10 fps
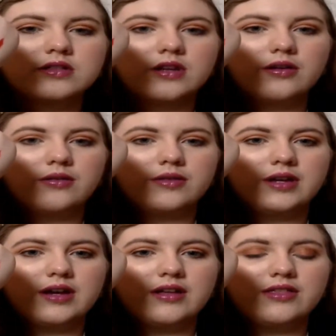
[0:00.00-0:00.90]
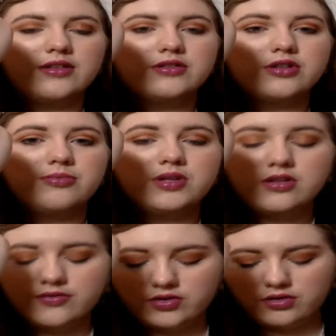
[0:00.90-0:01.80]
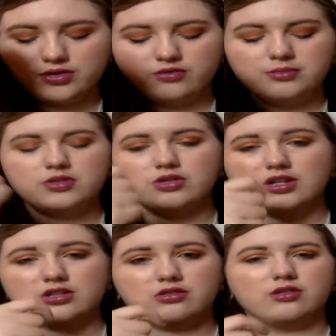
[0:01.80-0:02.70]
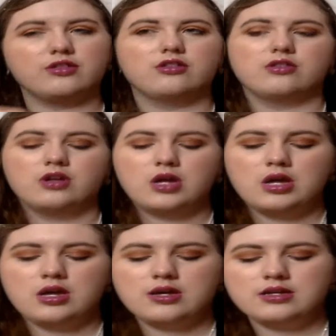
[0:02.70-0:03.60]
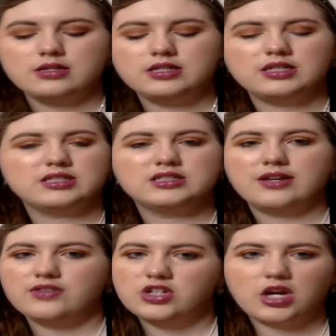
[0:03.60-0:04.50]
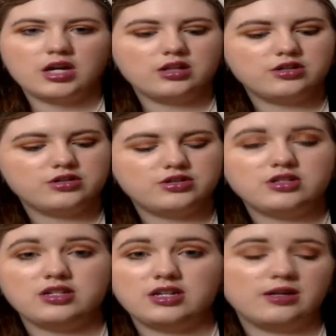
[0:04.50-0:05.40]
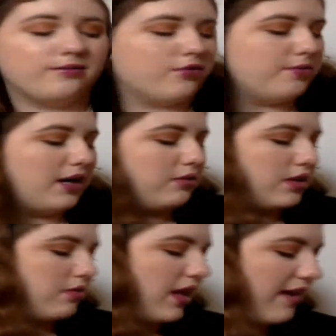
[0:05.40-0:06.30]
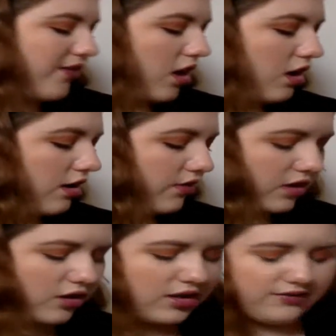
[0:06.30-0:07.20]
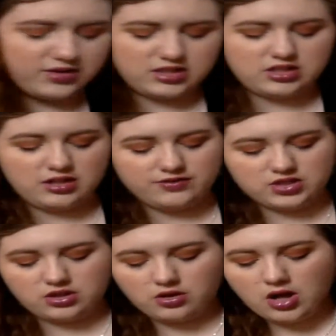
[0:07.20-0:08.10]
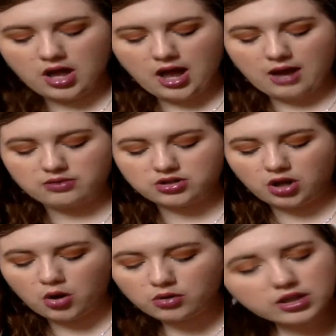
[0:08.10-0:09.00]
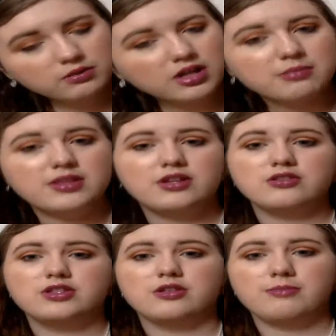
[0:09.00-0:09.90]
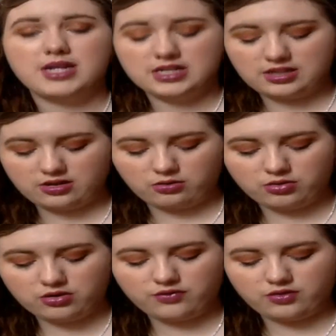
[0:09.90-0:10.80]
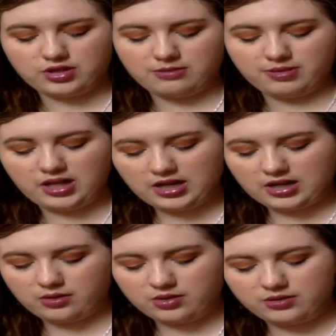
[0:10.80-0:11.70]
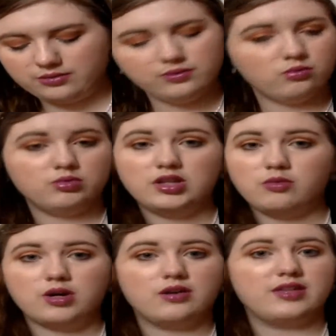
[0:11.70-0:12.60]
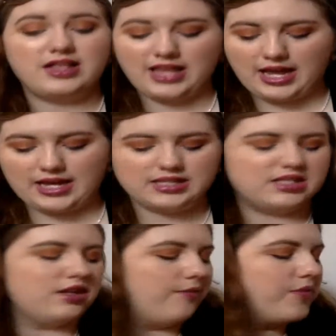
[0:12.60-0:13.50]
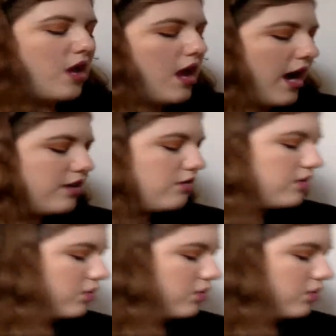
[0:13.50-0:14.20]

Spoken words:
So, yeah. Those are beautiful. They're from the drugstore. They're $6-$7. You can get them for buy one, get one half off and all that fun stuff. So I would totally recommend those. They're amazing. They're wonderful. They apply really well. They last. So I do